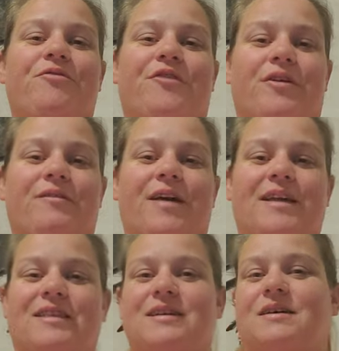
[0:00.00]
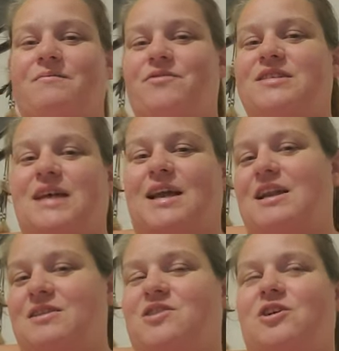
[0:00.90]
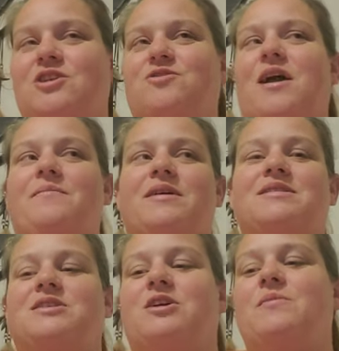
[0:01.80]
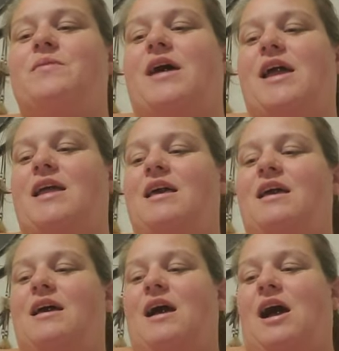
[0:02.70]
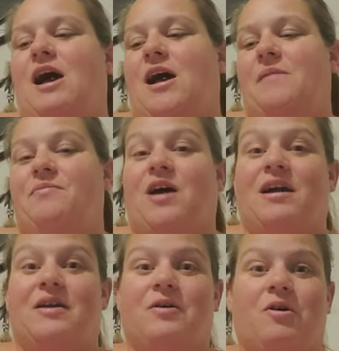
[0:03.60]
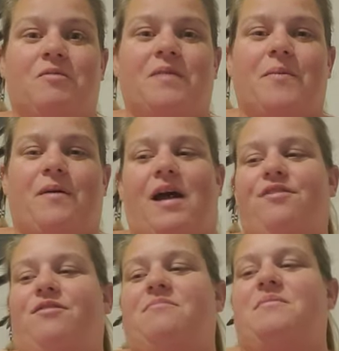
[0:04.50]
for like the second and third trimester, but I'm not going to hold my breath